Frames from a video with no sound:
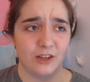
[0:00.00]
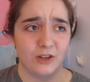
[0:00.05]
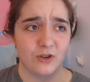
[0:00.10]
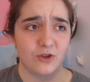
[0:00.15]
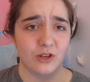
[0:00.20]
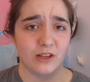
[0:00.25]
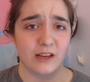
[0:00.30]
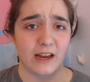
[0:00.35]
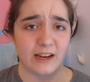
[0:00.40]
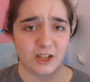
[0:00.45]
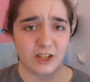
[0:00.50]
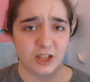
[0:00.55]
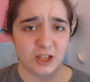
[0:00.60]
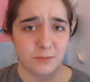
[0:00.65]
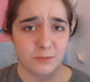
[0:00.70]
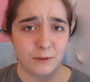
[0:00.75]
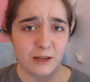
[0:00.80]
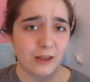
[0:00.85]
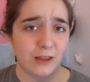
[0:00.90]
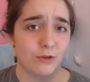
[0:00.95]
Usually I just
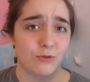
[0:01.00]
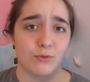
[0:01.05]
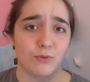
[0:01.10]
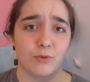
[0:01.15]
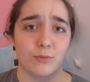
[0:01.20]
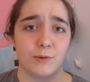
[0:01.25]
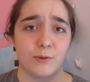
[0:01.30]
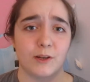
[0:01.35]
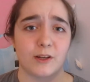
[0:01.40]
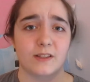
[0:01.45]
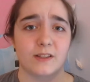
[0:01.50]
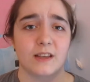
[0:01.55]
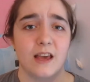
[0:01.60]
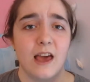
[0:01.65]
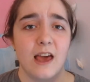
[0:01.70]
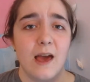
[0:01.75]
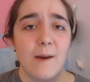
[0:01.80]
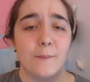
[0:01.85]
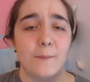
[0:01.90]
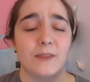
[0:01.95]
speed through books.
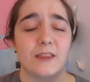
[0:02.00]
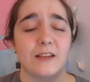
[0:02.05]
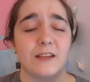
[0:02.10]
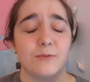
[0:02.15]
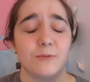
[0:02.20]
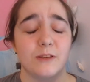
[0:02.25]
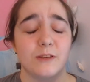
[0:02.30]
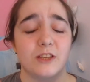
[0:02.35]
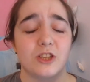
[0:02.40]
But this one,